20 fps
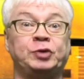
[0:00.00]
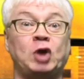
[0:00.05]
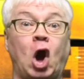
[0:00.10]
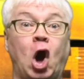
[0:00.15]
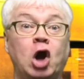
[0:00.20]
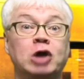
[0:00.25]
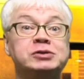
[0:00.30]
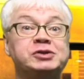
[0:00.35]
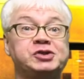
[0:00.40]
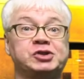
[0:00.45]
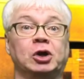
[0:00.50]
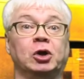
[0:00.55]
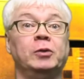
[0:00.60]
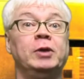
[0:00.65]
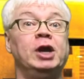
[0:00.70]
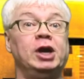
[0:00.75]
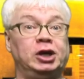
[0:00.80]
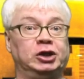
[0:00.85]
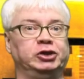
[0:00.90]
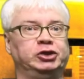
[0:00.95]

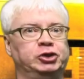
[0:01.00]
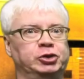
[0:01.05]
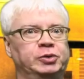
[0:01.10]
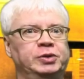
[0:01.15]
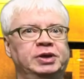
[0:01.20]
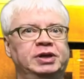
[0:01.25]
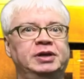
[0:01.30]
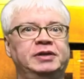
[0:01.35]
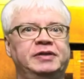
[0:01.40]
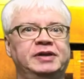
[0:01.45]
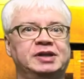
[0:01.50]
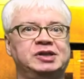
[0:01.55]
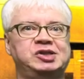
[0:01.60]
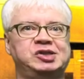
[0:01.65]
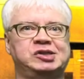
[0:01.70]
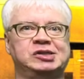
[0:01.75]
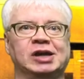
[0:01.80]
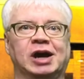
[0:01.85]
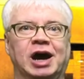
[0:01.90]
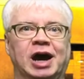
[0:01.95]
Also, during
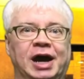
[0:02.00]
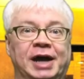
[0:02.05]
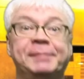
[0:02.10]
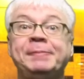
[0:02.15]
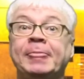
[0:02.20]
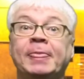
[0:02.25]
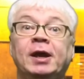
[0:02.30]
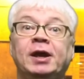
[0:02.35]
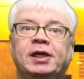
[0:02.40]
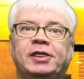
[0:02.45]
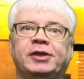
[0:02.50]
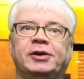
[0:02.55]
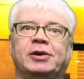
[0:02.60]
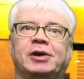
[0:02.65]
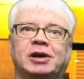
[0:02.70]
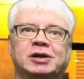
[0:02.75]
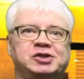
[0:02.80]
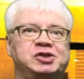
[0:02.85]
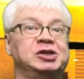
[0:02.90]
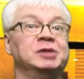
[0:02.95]
this time, there
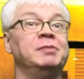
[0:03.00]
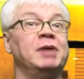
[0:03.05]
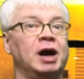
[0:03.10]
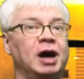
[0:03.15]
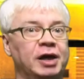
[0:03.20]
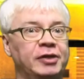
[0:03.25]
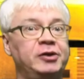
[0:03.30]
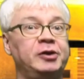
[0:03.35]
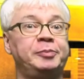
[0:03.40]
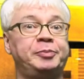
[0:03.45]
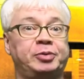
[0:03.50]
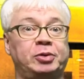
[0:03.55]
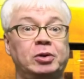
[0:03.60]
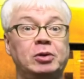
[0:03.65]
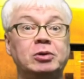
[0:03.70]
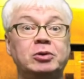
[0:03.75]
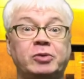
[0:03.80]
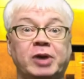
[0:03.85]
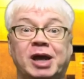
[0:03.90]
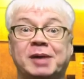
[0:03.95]
are some other
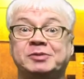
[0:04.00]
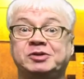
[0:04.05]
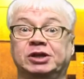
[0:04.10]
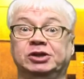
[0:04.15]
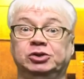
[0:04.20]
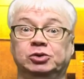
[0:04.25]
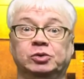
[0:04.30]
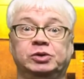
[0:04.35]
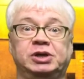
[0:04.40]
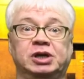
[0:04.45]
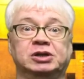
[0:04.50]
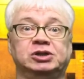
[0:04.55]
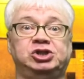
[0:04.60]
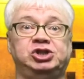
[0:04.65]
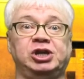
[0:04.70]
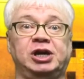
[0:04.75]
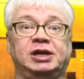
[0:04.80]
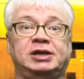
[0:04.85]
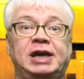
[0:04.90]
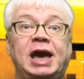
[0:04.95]
programs that you can
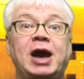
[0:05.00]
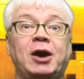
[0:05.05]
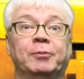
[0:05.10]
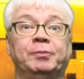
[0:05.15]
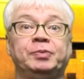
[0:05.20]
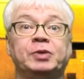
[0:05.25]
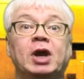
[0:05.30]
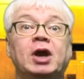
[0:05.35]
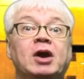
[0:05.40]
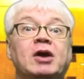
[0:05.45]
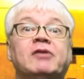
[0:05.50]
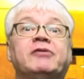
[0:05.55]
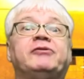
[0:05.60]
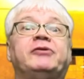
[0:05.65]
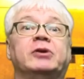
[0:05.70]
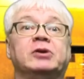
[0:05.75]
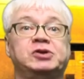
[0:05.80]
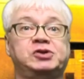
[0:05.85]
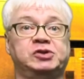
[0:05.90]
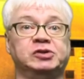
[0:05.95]
check out.
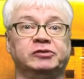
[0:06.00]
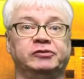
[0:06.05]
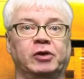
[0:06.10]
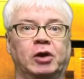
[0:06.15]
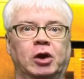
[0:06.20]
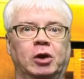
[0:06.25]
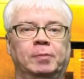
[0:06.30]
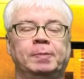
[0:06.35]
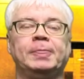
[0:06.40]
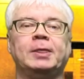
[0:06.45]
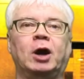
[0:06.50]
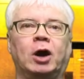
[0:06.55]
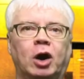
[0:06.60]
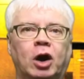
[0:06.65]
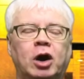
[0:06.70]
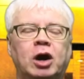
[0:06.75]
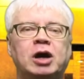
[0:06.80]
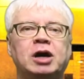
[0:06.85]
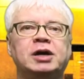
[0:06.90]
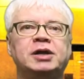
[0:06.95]
First of all,
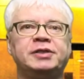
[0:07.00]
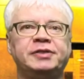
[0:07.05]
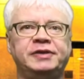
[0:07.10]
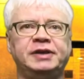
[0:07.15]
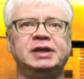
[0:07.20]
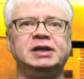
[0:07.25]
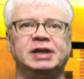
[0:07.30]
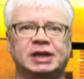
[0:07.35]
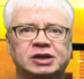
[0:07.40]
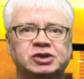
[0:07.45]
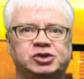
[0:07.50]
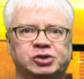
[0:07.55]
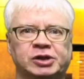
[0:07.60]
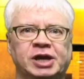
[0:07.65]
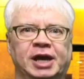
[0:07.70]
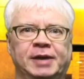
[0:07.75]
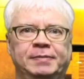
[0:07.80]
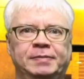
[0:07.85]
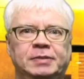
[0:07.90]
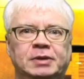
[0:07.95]
on the
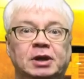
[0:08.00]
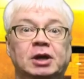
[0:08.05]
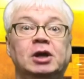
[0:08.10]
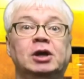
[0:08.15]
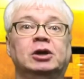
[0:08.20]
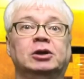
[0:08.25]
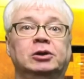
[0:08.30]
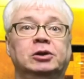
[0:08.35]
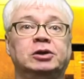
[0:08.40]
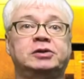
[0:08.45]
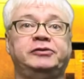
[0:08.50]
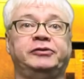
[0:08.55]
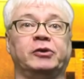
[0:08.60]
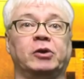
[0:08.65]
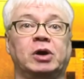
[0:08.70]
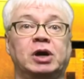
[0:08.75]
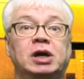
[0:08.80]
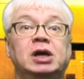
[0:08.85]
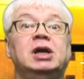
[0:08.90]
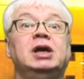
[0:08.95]
internet, look
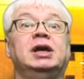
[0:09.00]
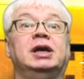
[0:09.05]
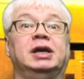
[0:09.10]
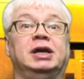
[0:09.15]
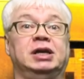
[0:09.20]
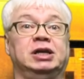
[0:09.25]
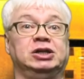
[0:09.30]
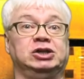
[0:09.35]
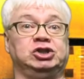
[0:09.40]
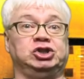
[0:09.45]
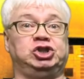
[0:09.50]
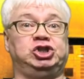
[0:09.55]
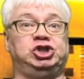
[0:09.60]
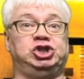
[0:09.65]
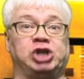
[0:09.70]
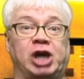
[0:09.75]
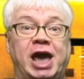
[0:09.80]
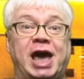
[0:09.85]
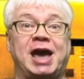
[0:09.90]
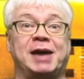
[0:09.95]
for
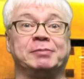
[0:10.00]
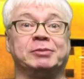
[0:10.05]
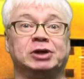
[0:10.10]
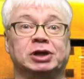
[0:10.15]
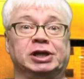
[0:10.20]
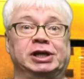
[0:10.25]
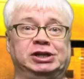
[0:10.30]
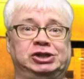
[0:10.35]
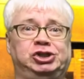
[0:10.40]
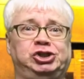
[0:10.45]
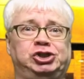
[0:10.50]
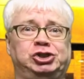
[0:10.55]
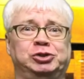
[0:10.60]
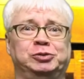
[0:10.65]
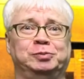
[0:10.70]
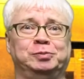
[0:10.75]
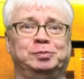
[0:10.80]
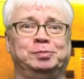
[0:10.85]
Jamglish.